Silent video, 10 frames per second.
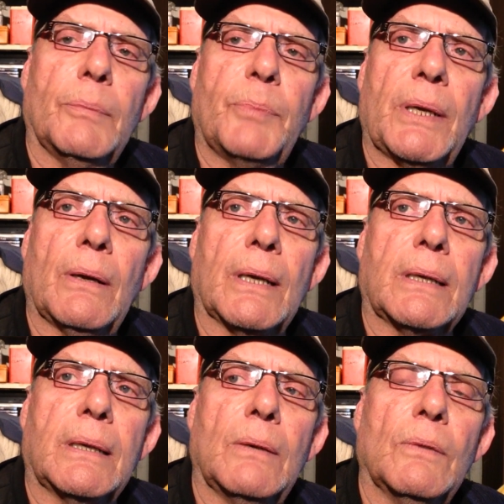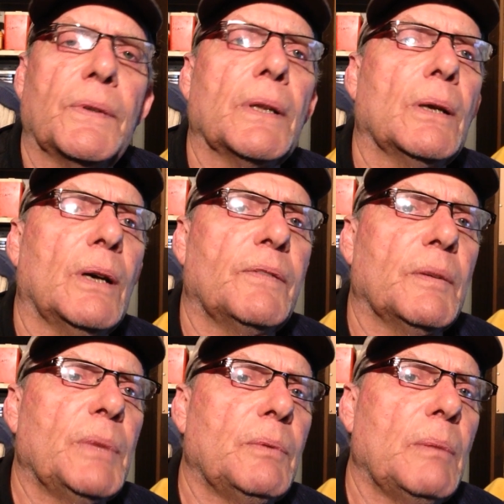but I cannot for the life
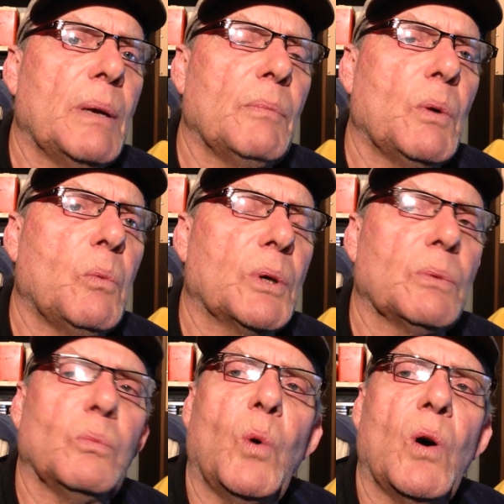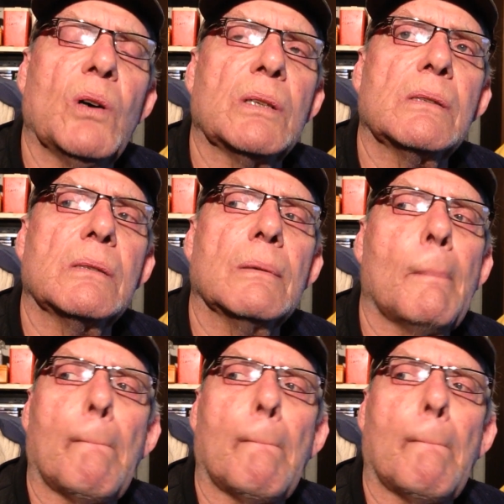of me remember what it was.